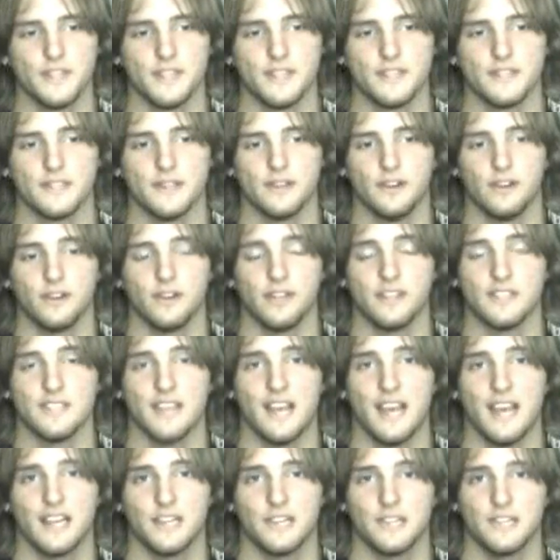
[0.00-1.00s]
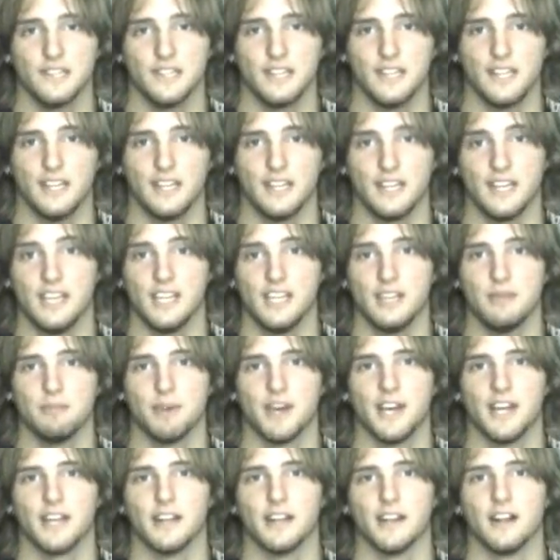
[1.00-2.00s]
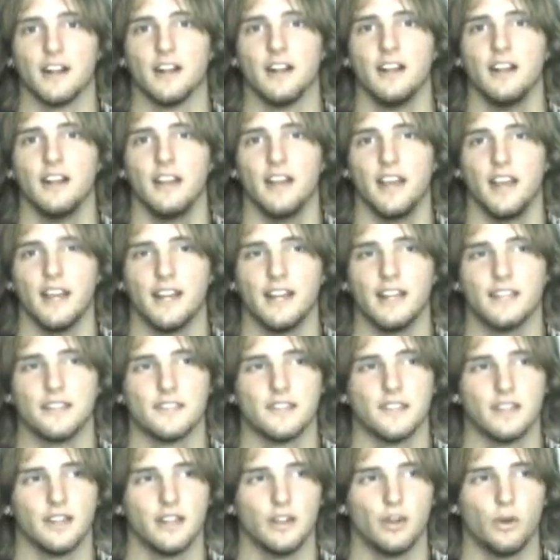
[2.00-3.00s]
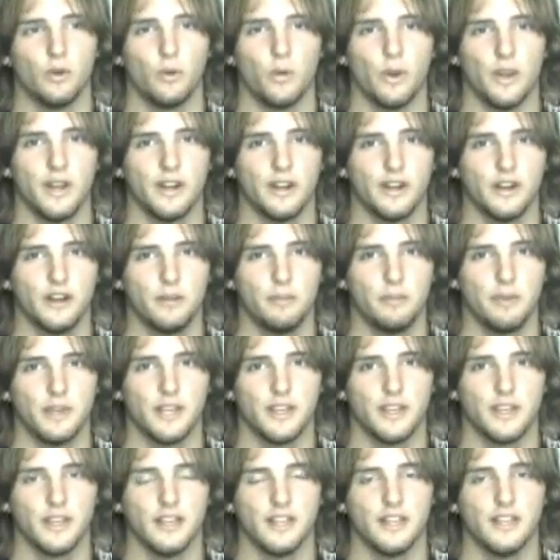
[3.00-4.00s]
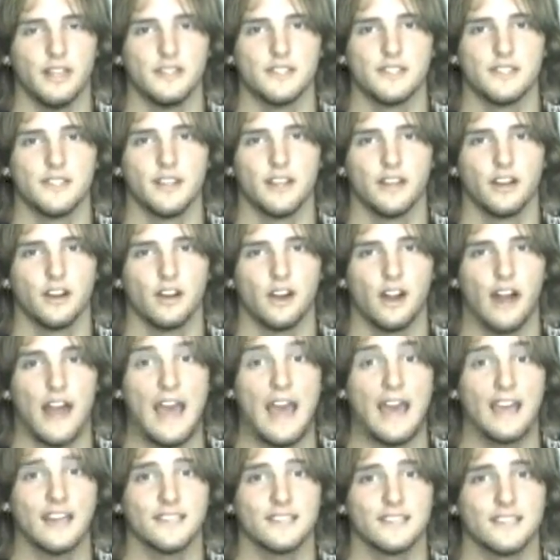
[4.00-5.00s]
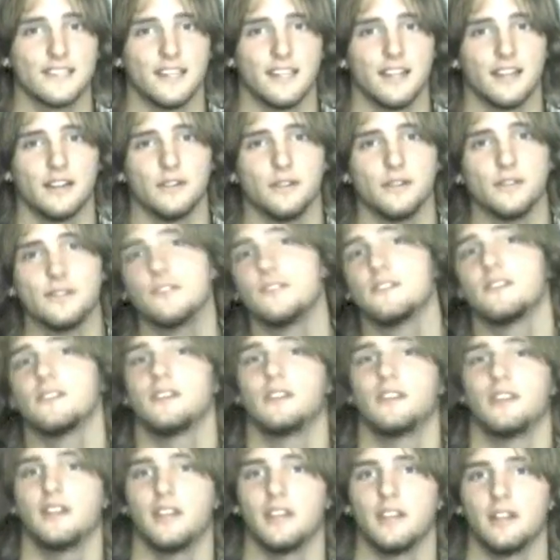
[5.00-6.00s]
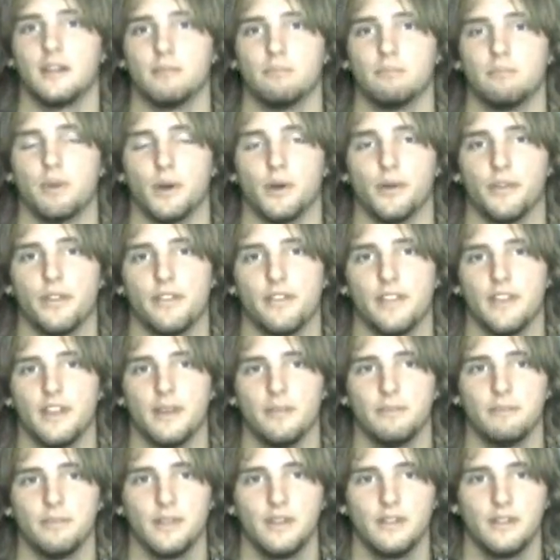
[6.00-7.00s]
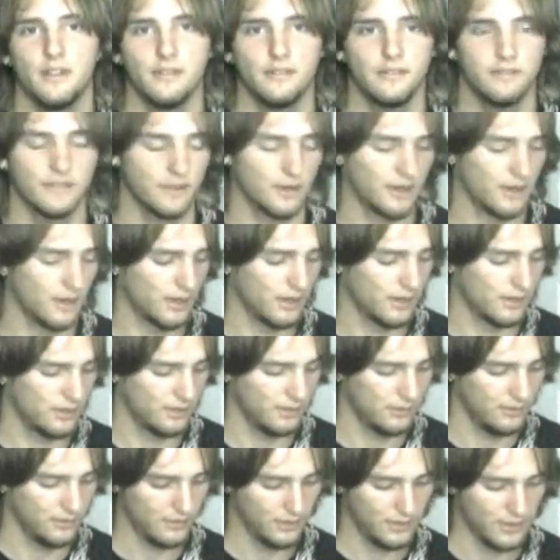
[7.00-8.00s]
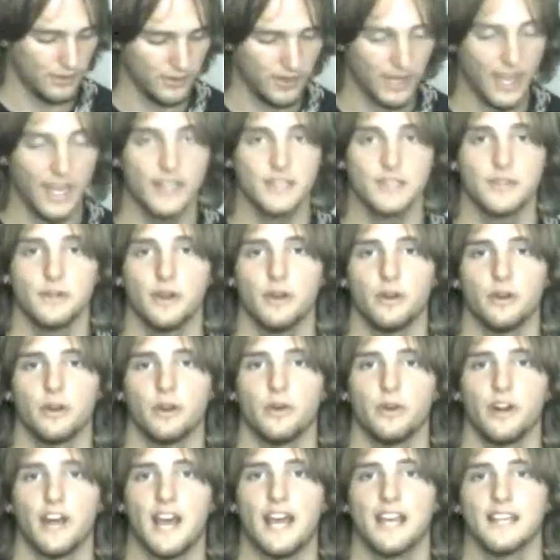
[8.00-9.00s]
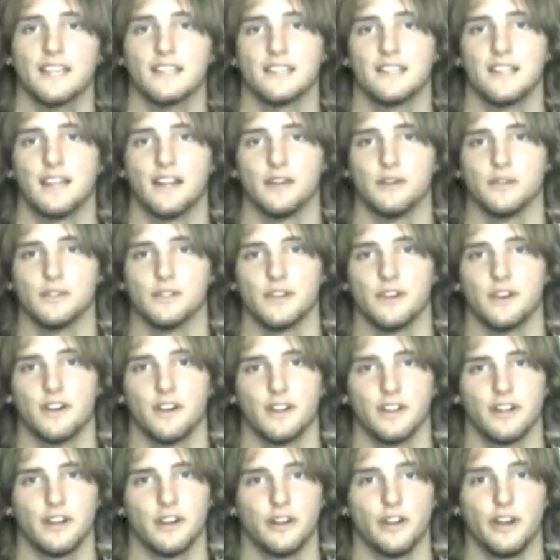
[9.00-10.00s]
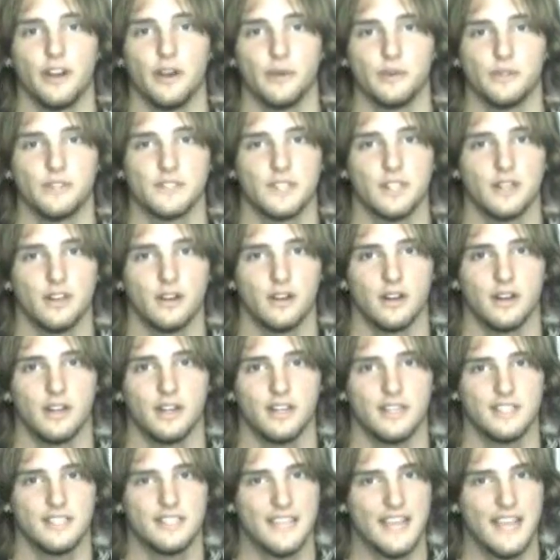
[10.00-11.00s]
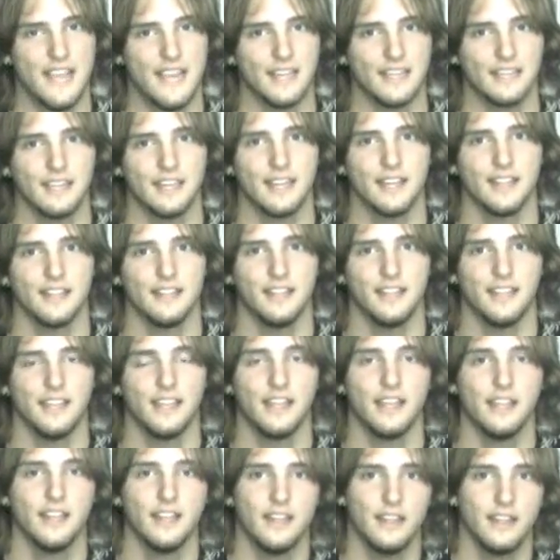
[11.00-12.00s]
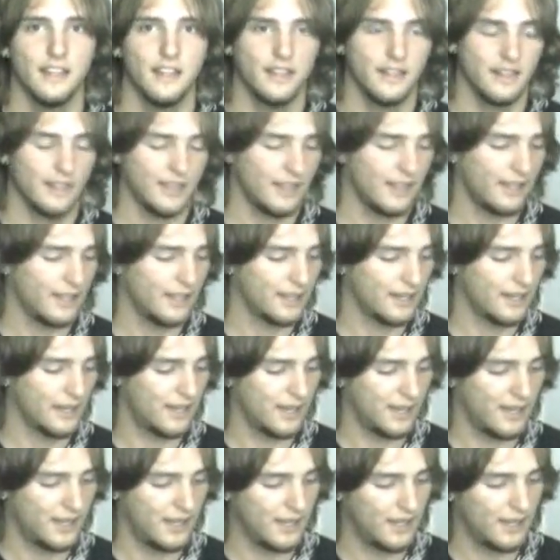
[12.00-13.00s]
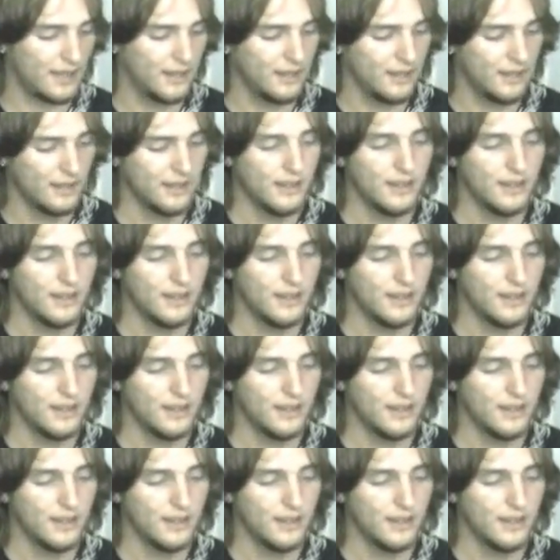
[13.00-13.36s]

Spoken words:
of the song is actually in E minor, and it's a little weird because they're accidentals in both of them. For you guys who don't know what accidentals are, they're notes that aren't technically in key.